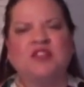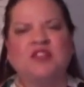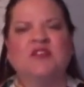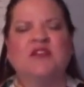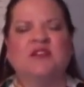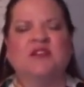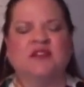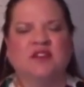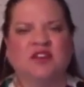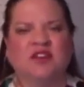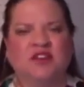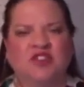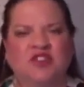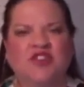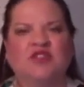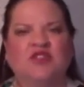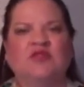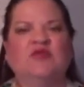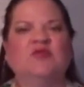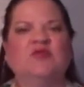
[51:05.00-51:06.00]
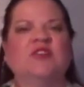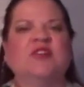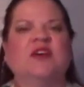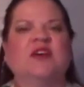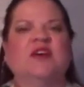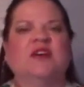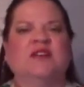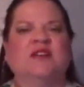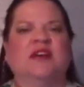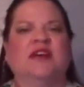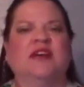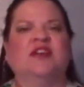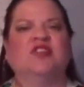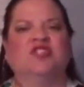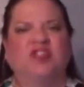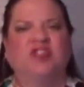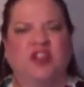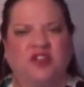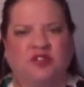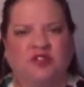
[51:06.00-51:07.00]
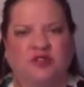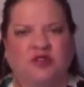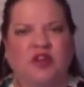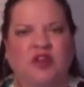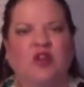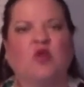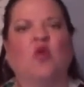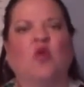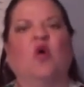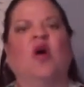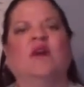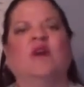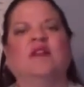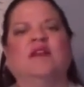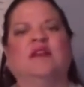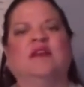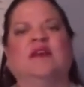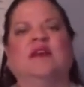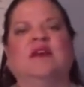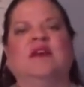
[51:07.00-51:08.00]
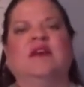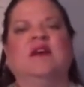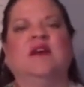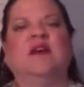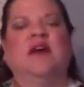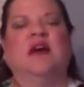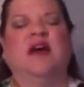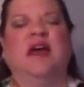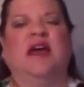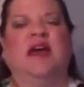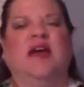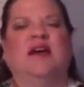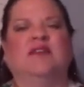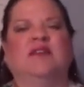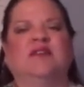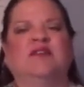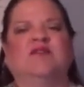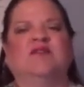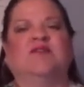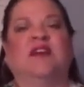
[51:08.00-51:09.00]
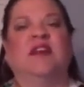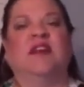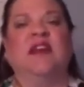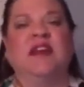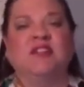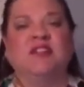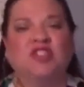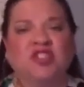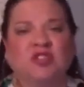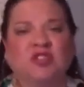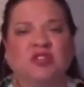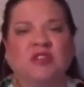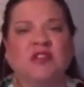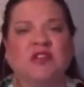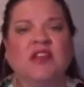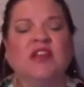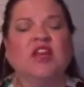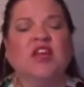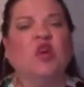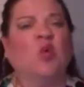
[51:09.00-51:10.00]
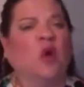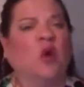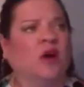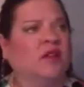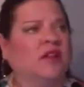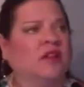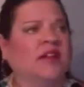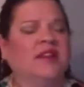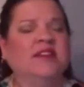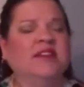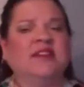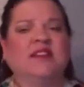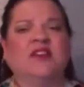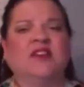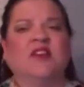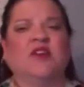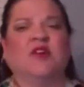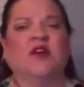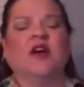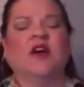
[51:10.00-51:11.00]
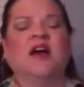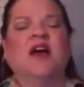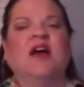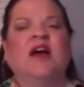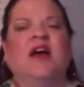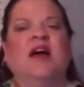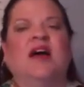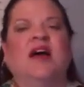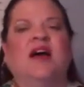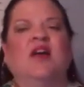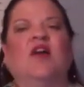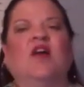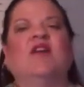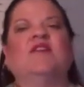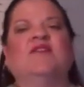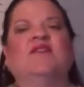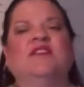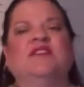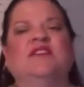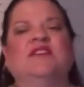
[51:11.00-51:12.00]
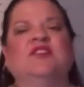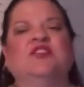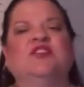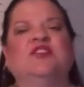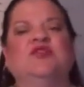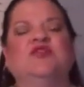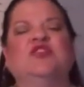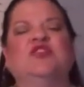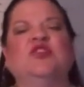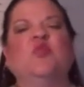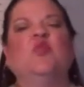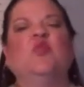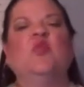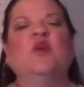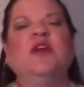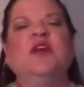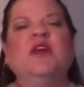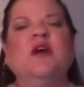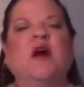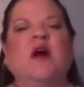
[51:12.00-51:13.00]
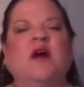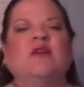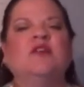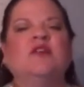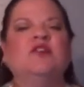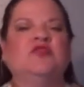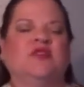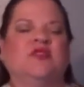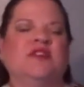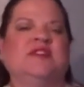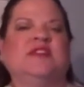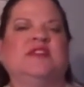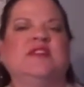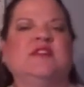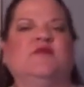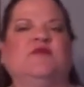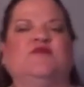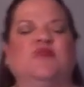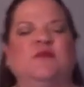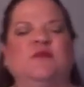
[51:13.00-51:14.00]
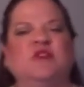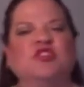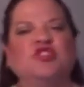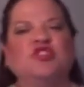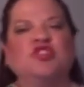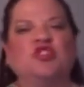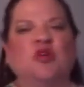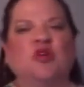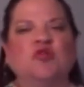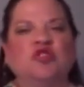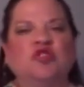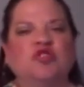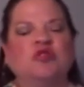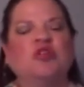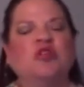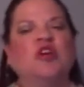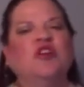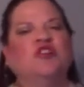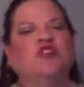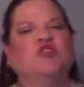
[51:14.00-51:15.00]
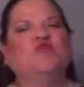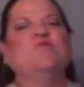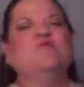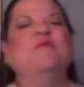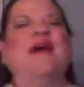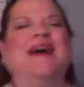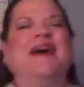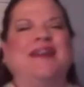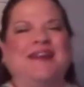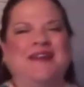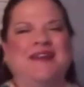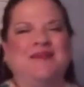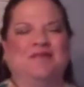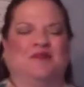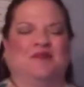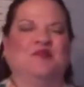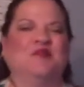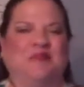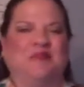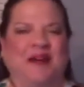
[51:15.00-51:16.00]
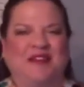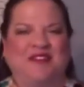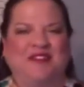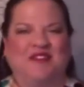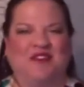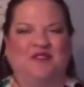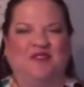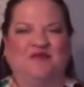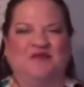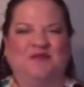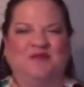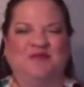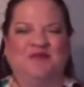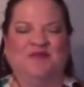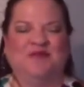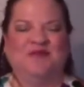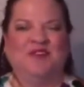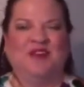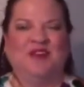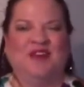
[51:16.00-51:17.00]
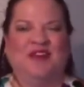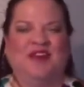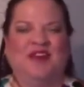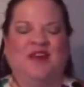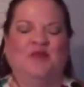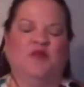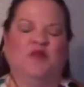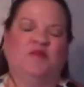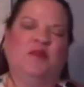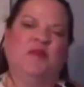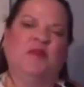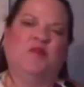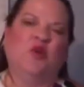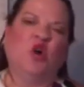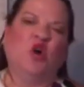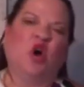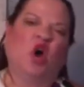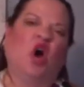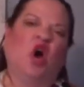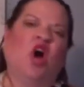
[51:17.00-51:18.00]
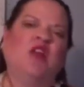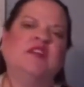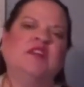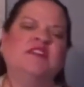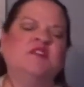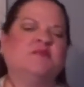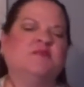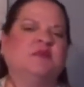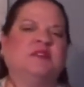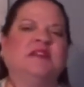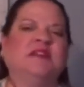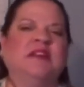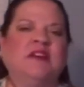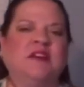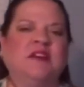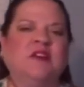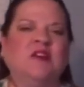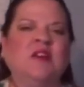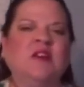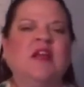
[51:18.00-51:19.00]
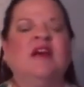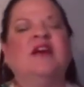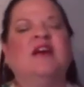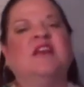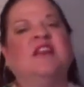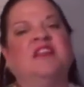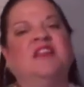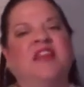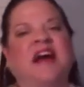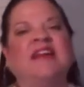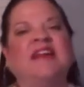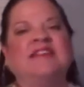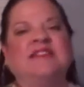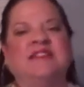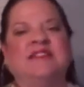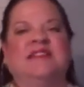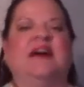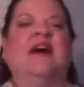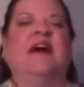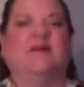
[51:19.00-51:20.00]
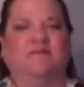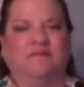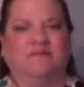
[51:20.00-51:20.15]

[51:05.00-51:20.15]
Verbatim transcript: on issues like gender equality and financial inequalities here and all of these issues. So we are addressing them from a social humanity perspective. And when people call us political, that's them.